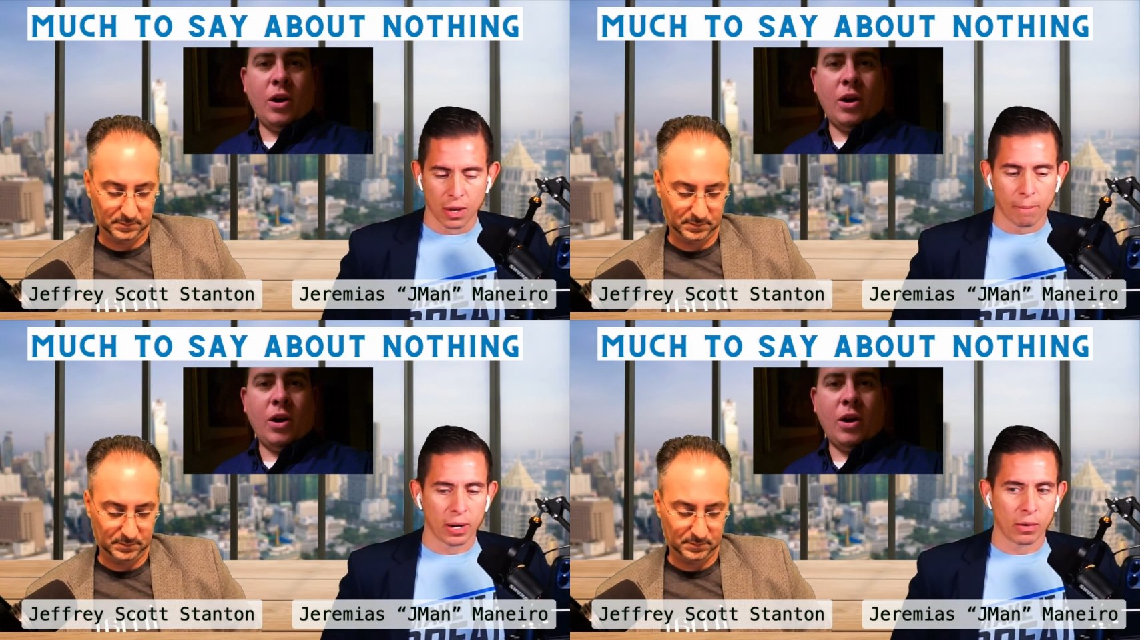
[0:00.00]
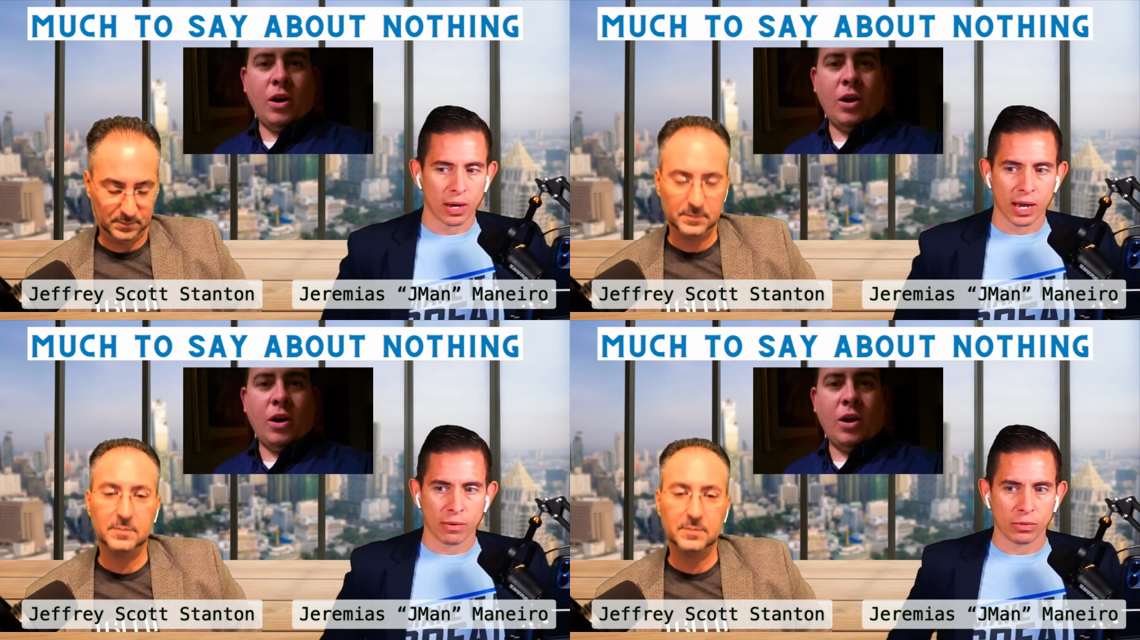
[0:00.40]
Speaker 1: but I,
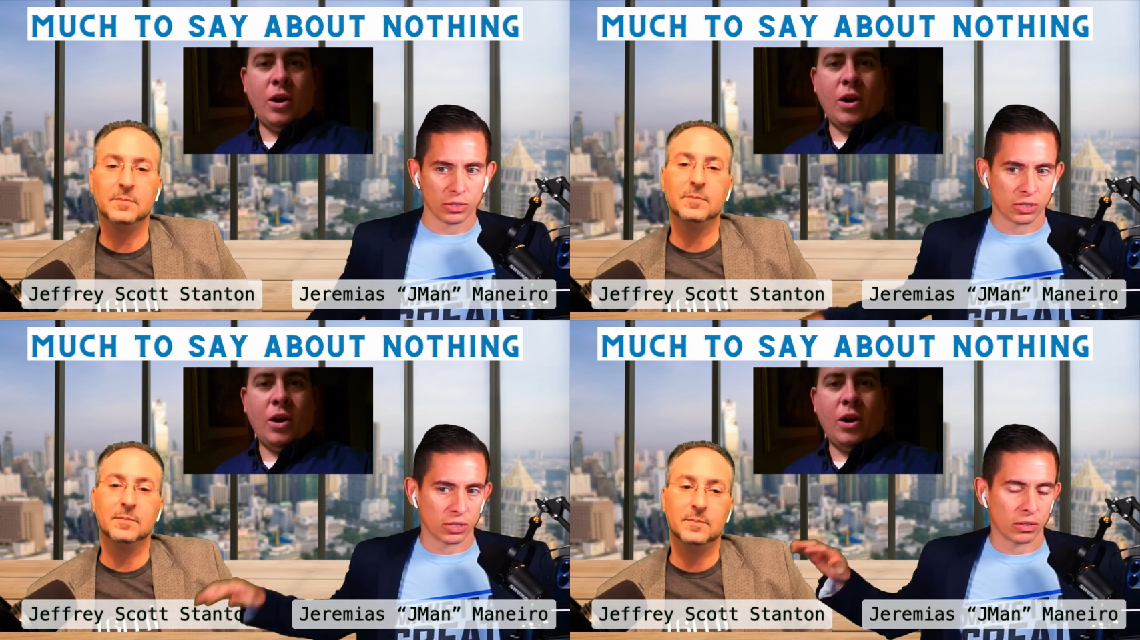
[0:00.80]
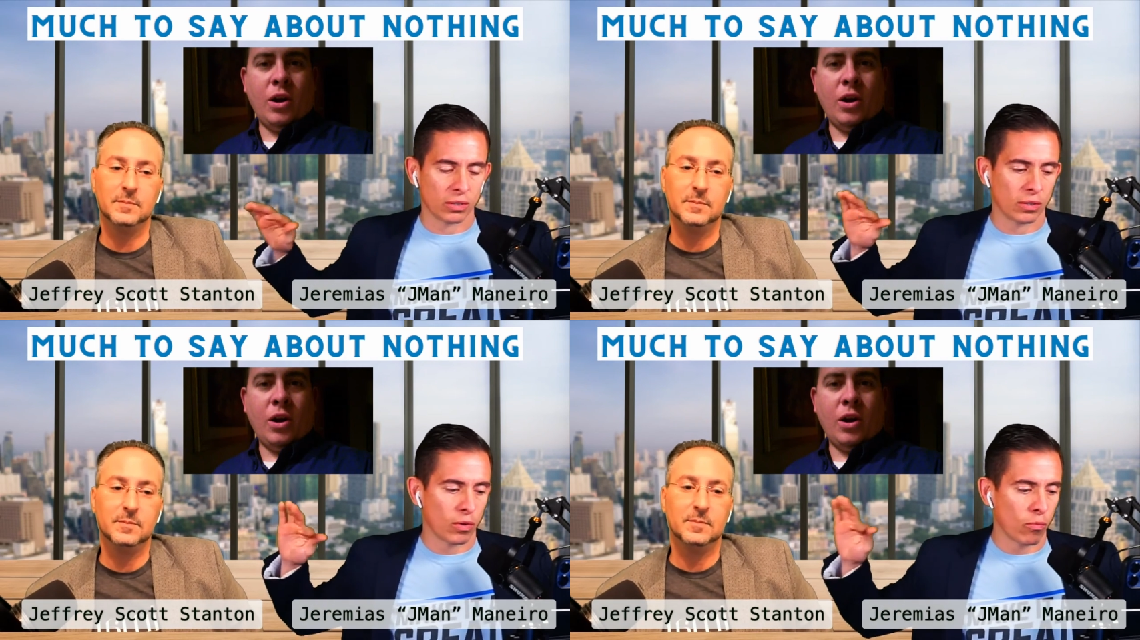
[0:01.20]
I was
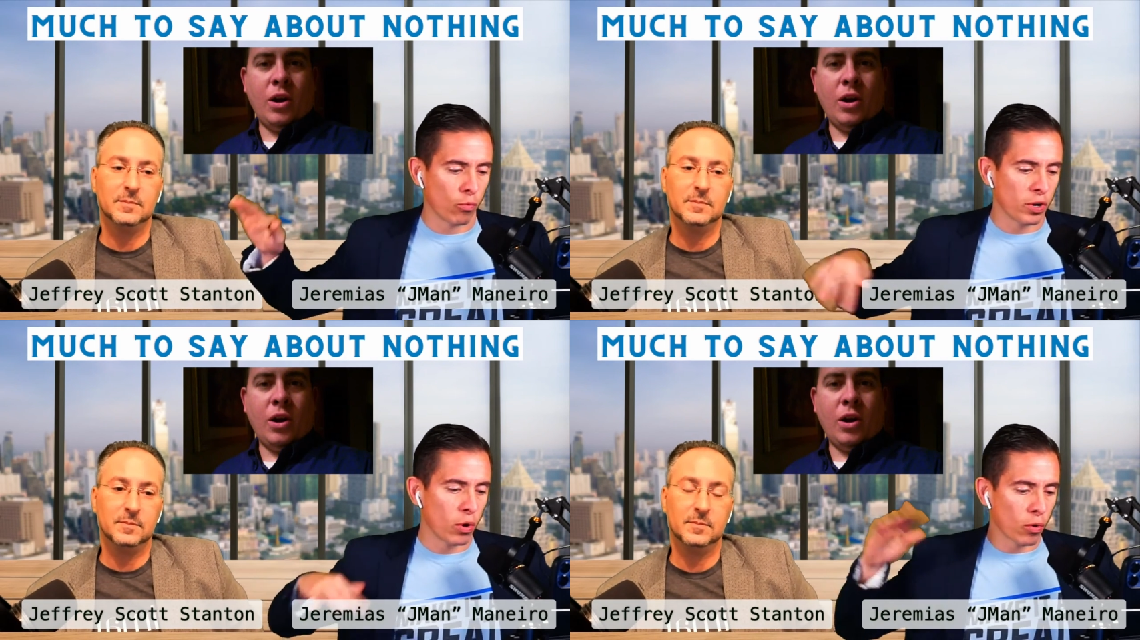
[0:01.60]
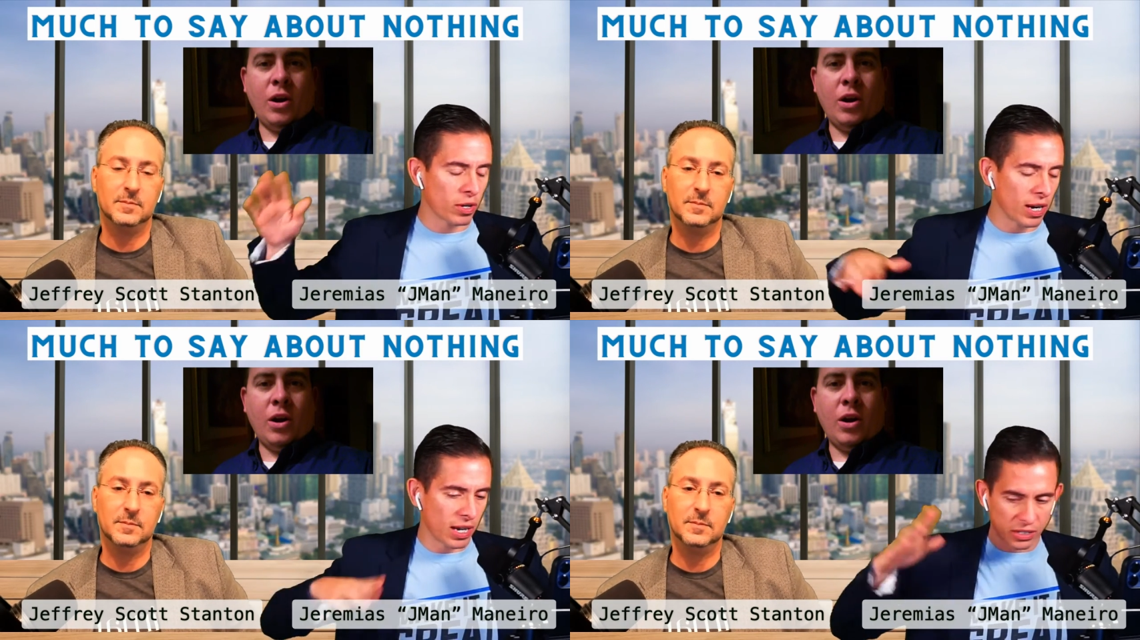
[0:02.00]

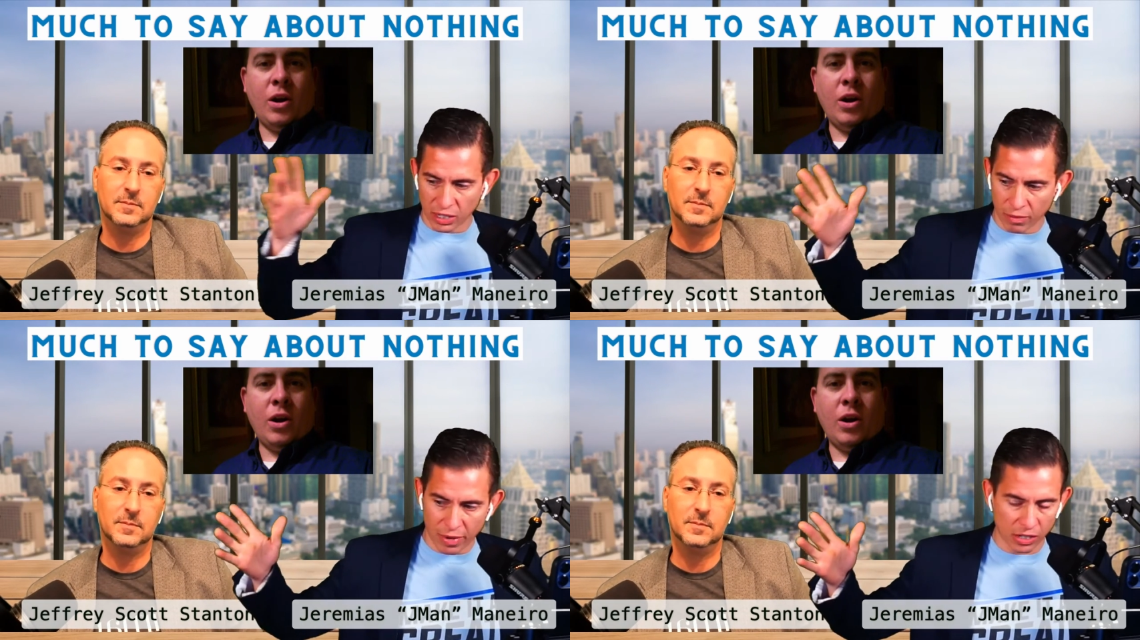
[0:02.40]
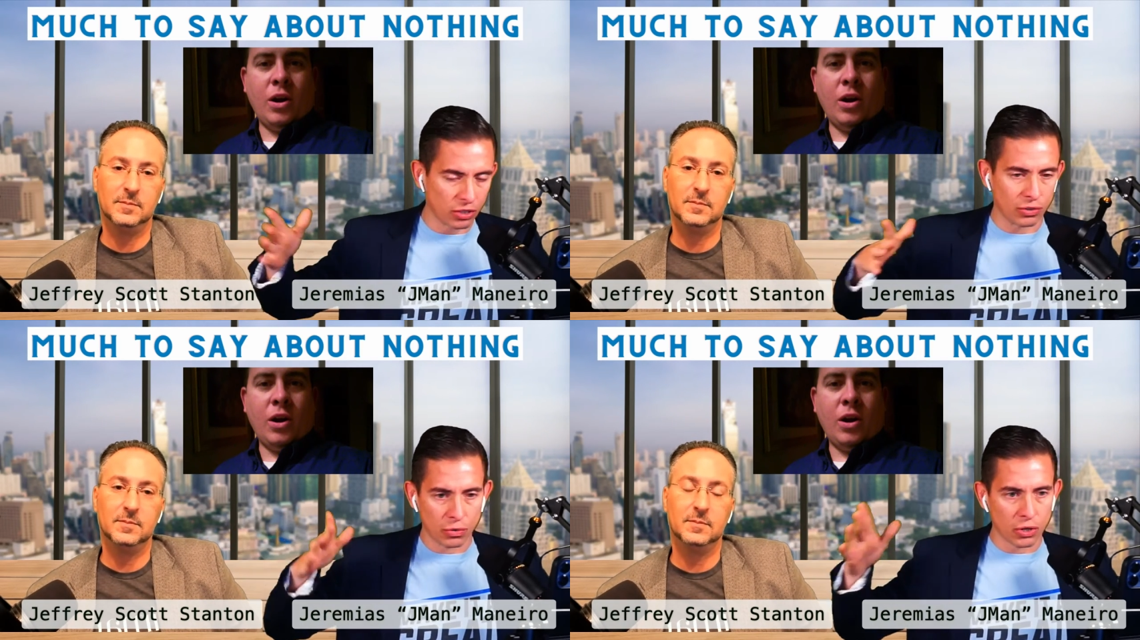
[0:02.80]
reorganizing my
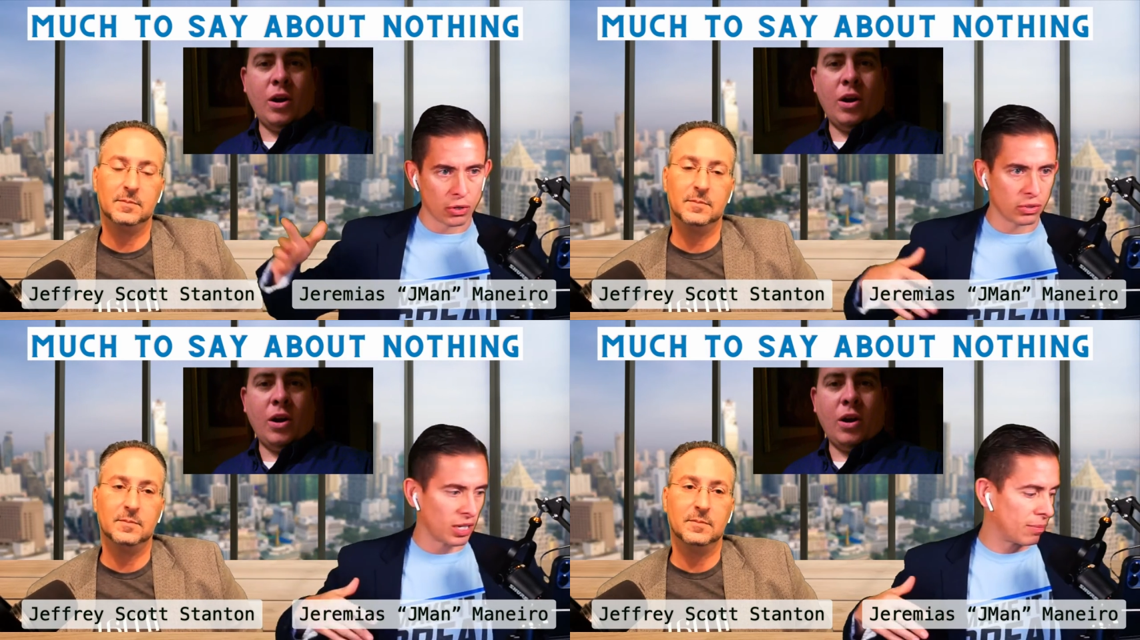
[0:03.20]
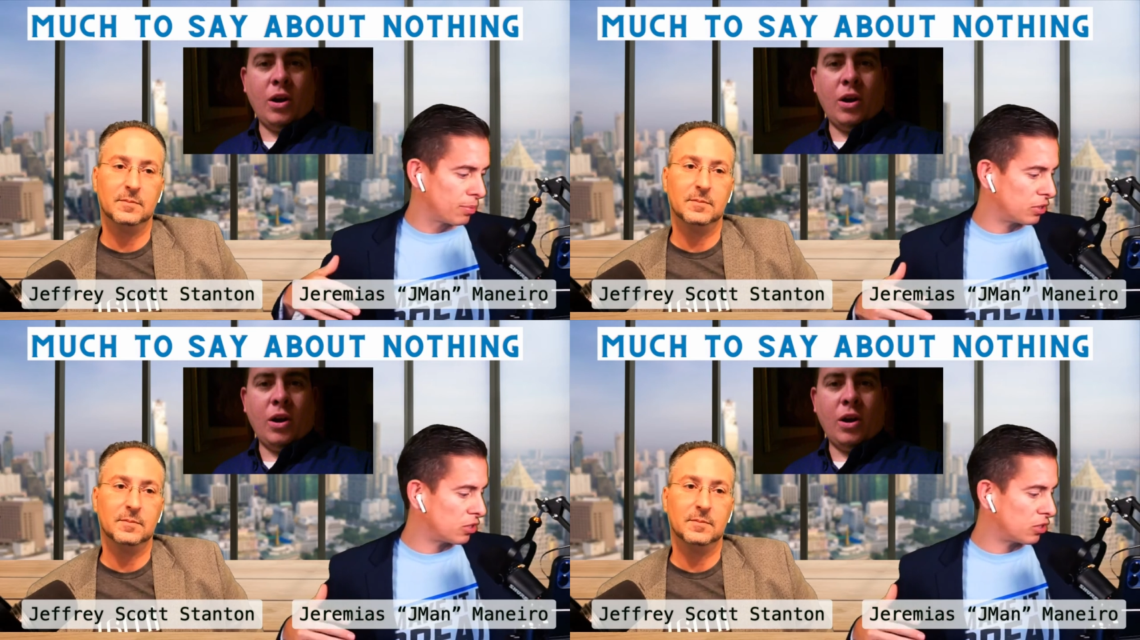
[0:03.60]
studio type of